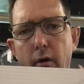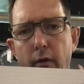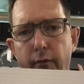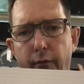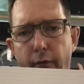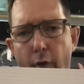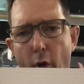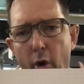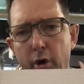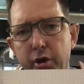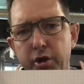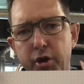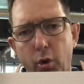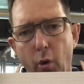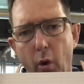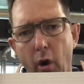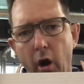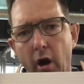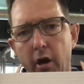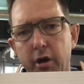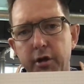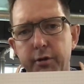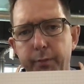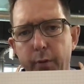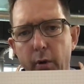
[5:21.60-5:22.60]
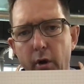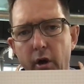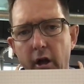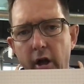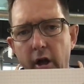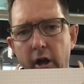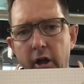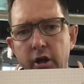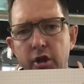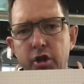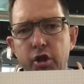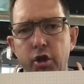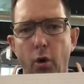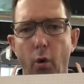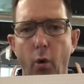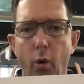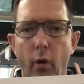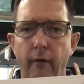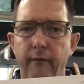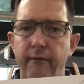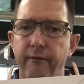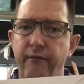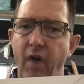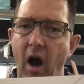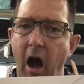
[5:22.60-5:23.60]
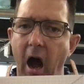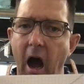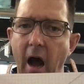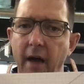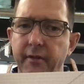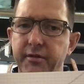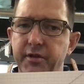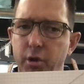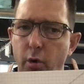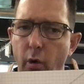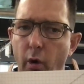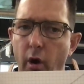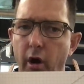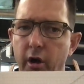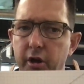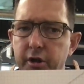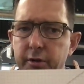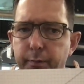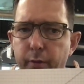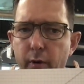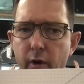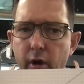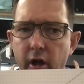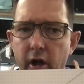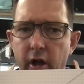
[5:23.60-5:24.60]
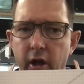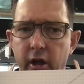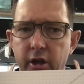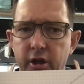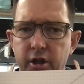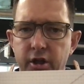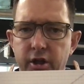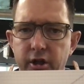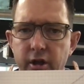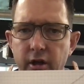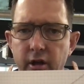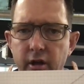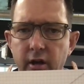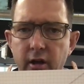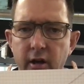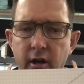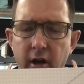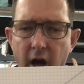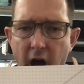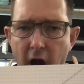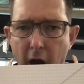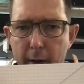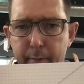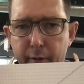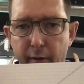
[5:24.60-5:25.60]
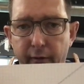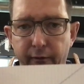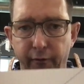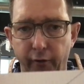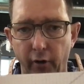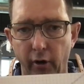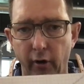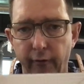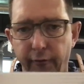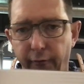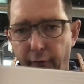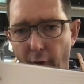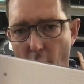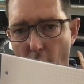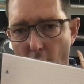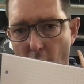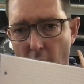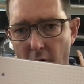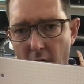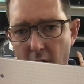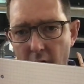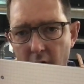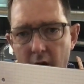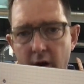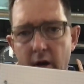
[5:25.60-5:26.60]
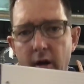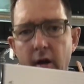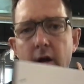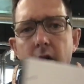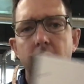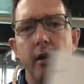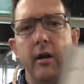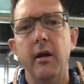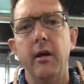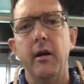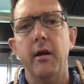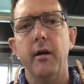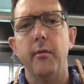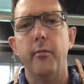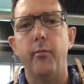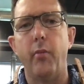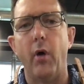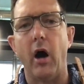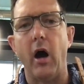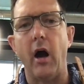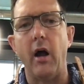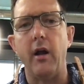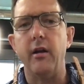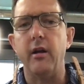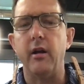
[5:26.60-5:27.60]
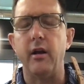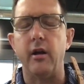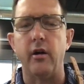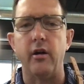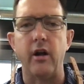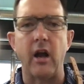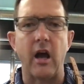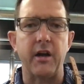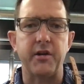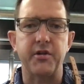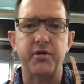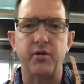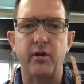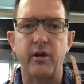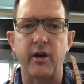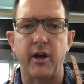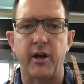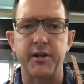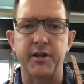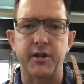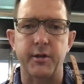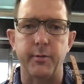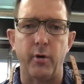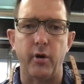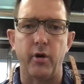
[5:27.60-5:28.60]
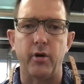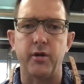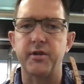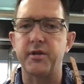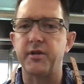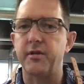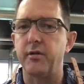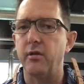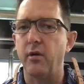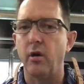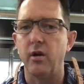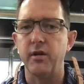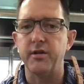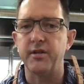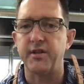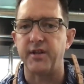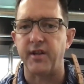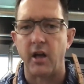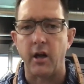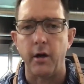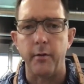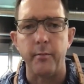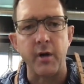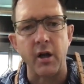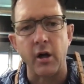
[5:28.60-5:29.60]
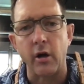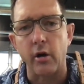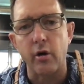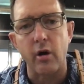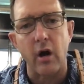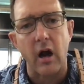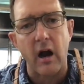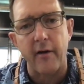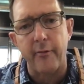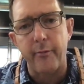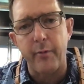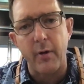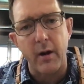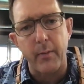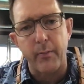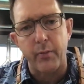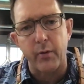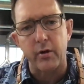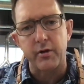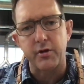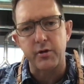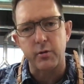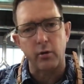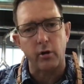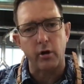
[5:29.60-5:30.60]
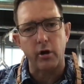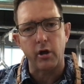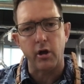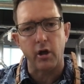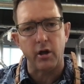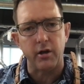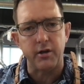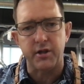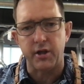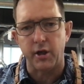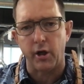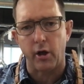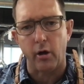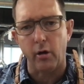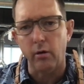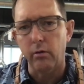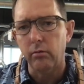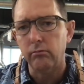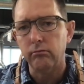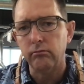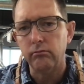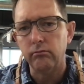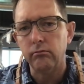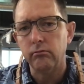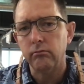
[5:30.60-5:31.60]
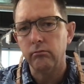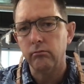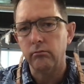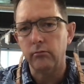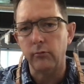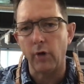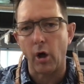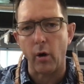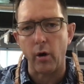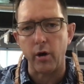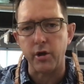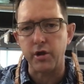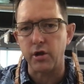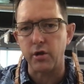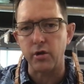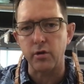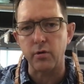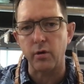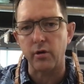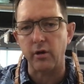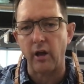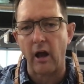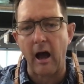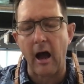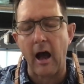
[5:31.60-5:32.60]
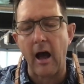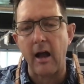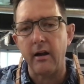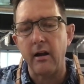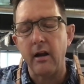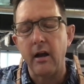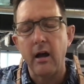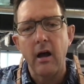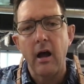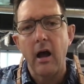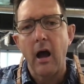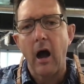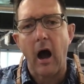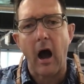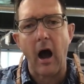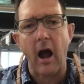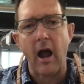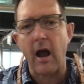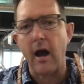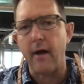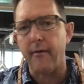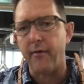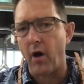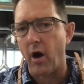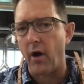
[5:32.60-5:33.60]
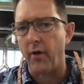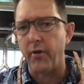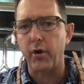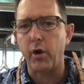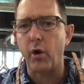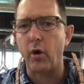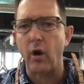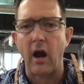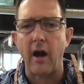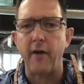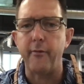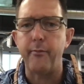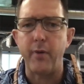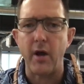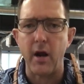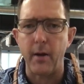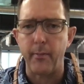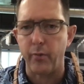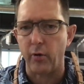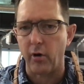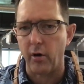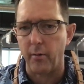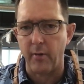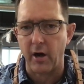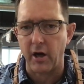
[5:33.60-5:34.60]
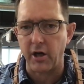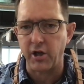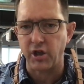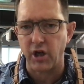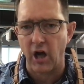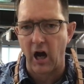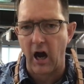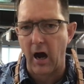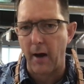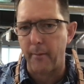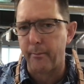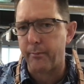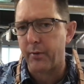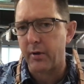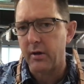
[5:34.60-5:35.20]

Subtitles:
4 squares per inch or 5 squares per inch. I prefer 4, but international customers, centimeter graph paper is really good too. No issues with that. I have all the graph paper in my shop,